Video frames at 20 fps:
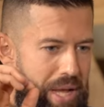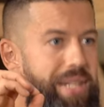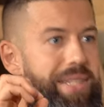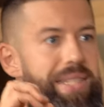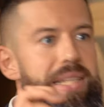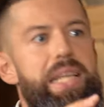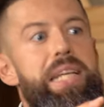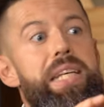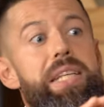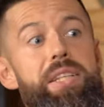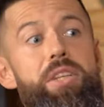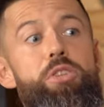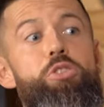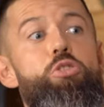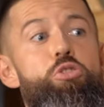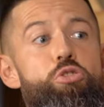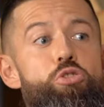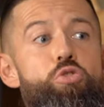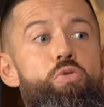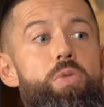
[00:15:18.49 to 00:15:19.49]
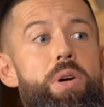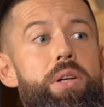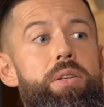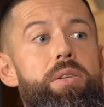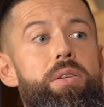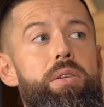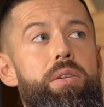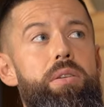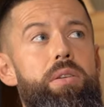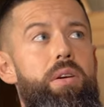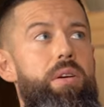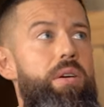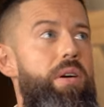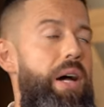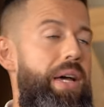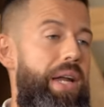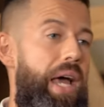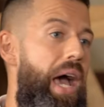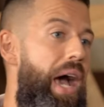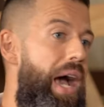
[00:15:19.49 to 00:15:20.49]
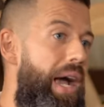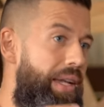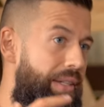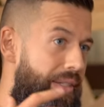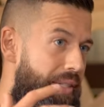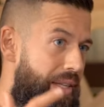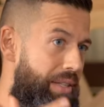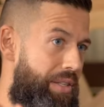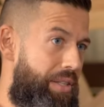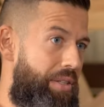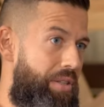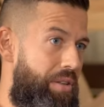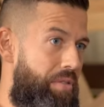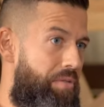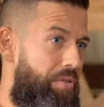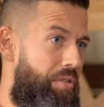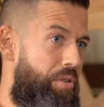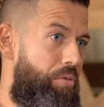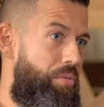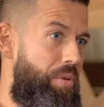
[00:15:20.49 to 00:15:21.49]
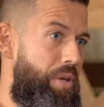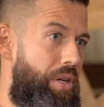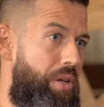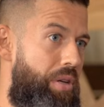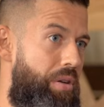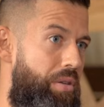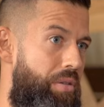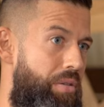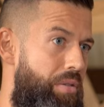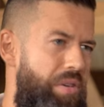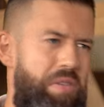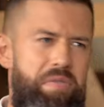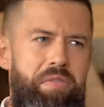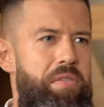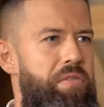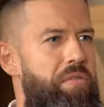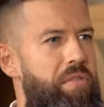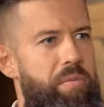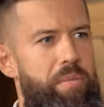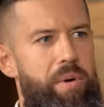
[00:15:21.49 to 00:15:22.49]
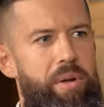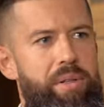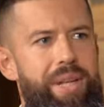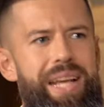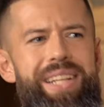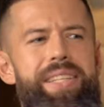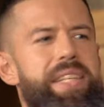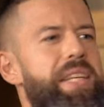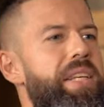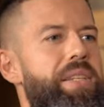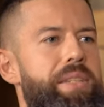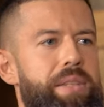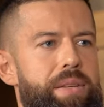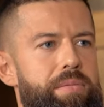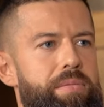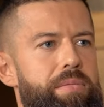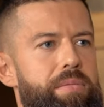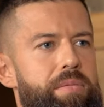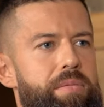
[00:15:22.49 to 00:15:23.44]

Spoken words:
It's easy to do it at a high intensity for a week or even for a month. That's easy.